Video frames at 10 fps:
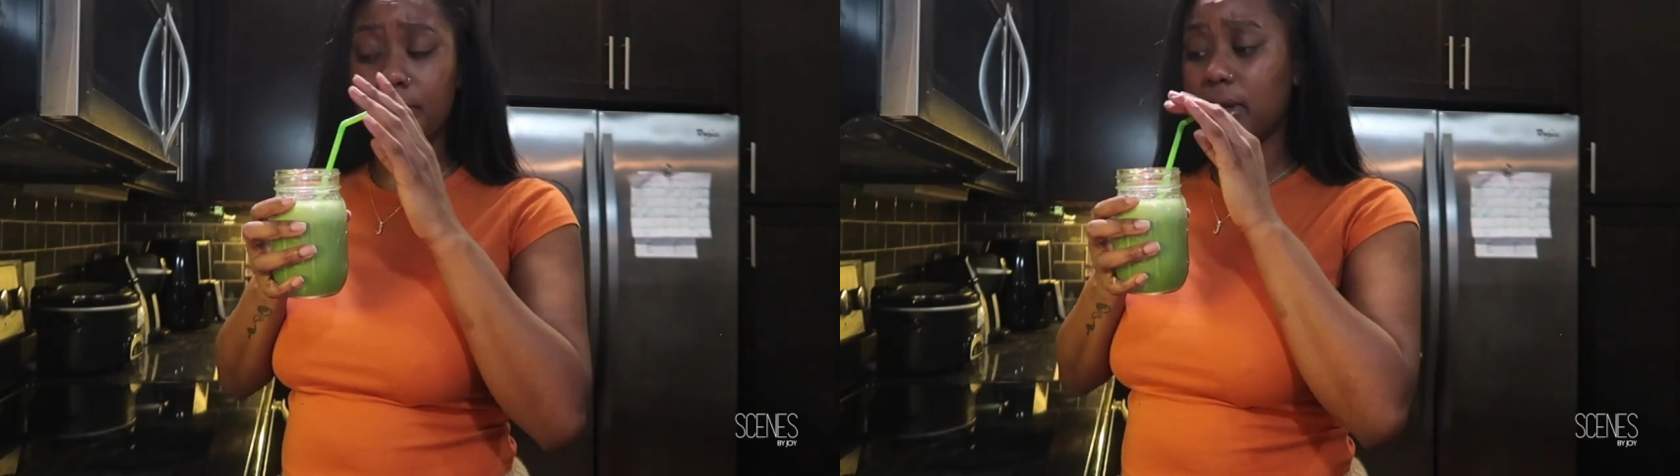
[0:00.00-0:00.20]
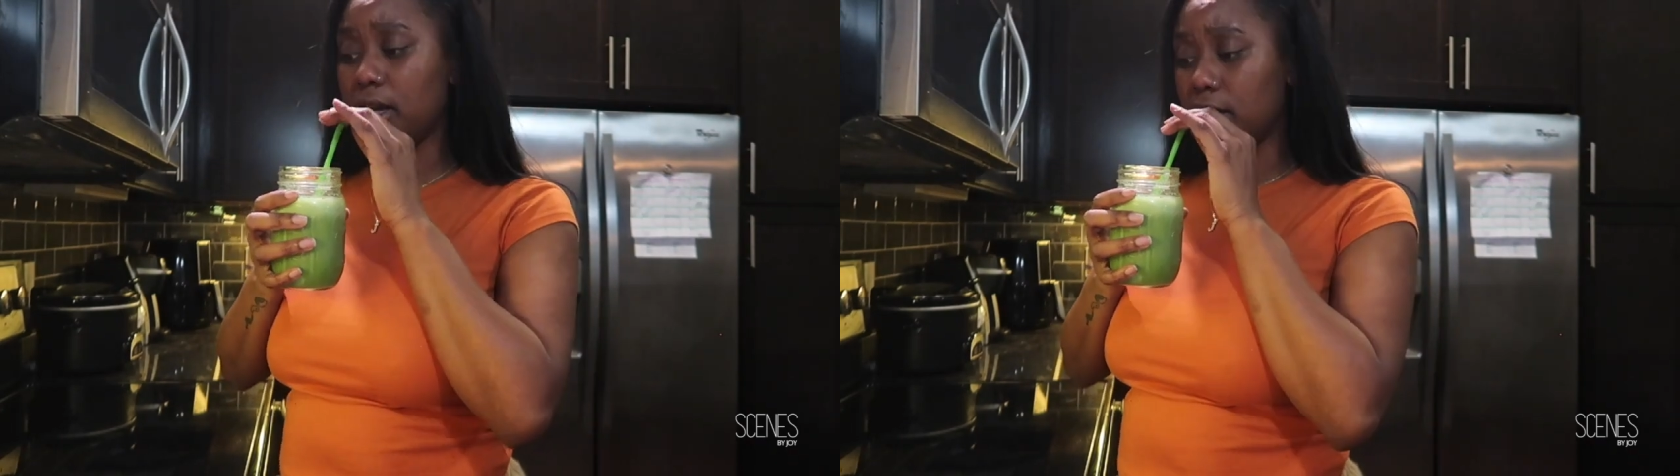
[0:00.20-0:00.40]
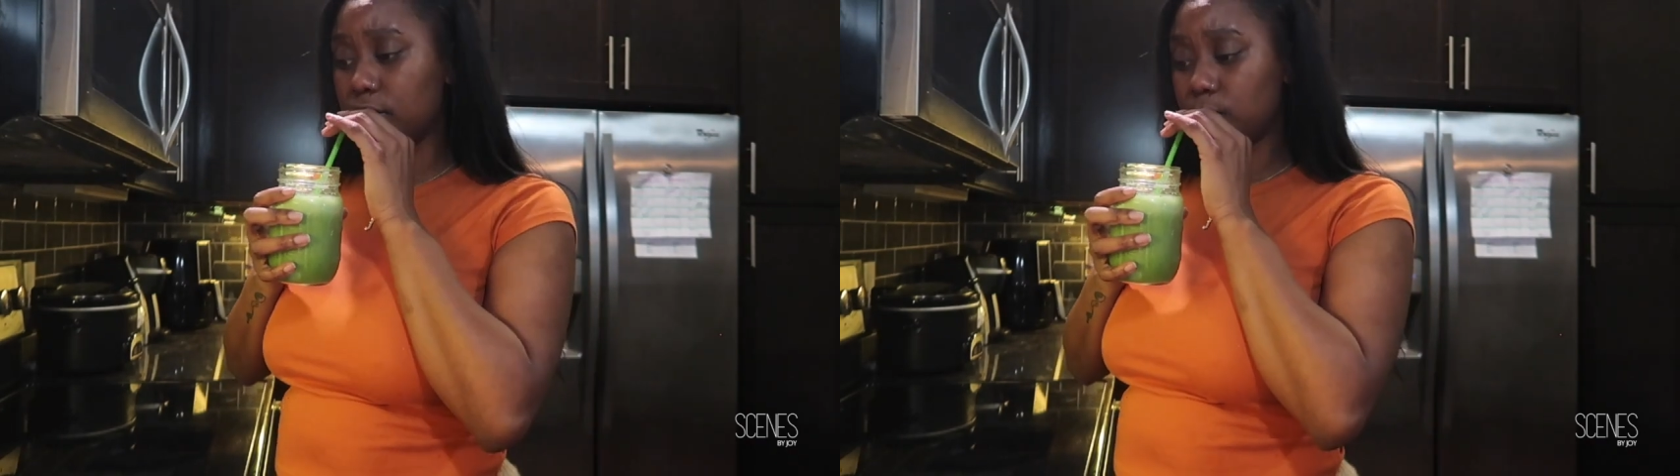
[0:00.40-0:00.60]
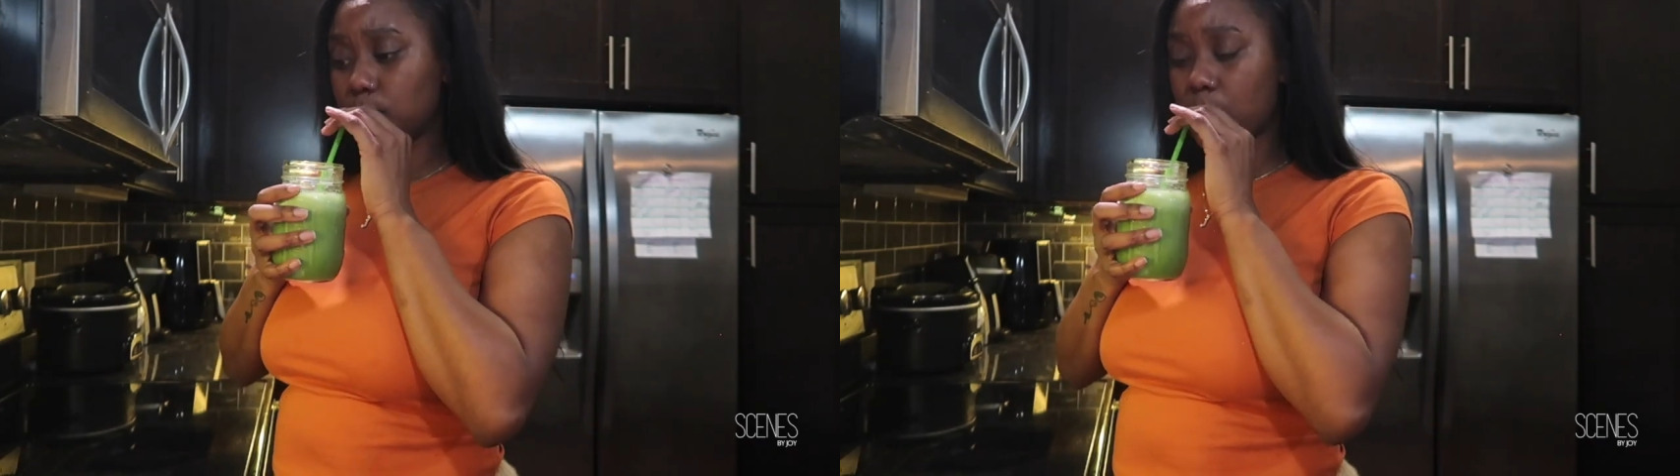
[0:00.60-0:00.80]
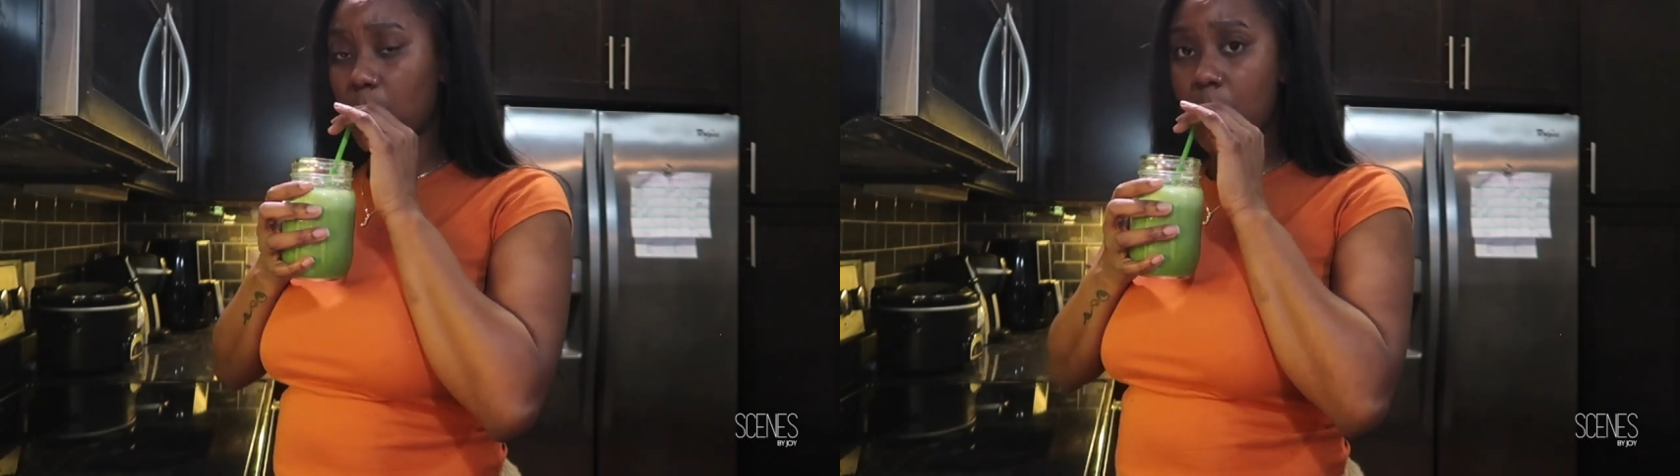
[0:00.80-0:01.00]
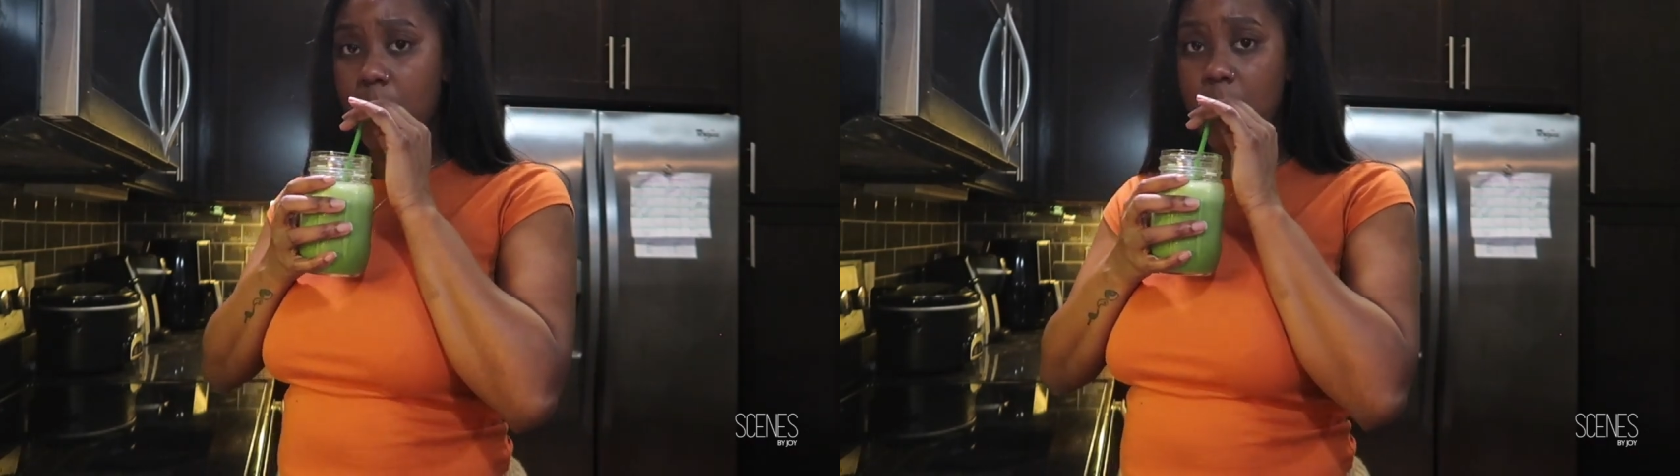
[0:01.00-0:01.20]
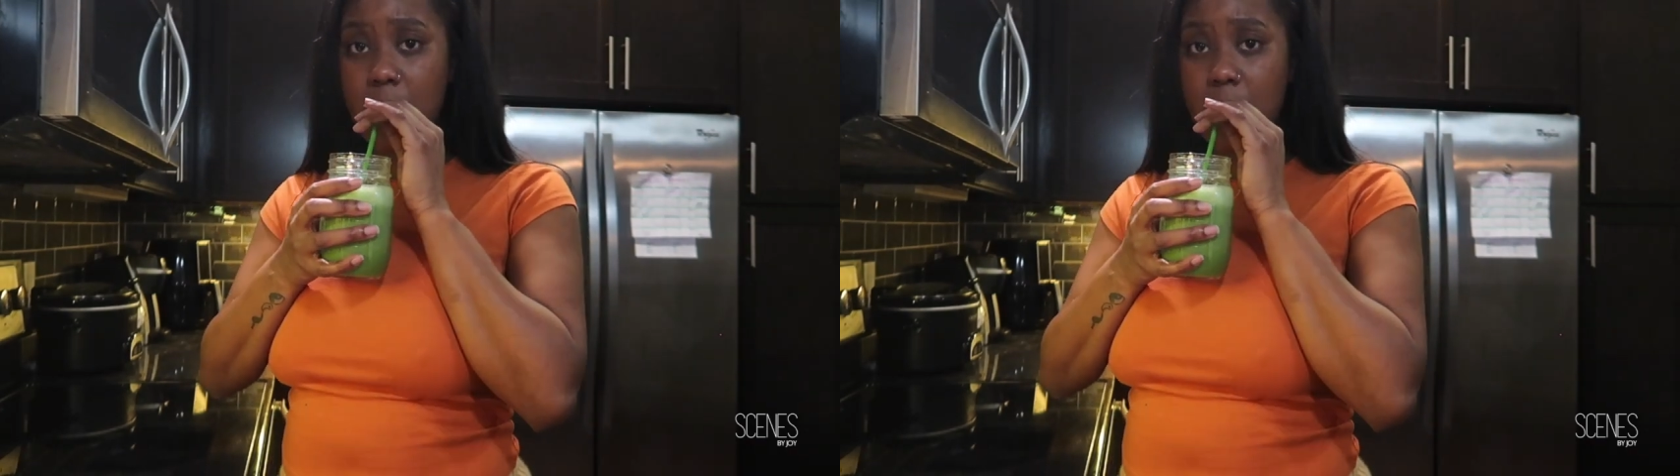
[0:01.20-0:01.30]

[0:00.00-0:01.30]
but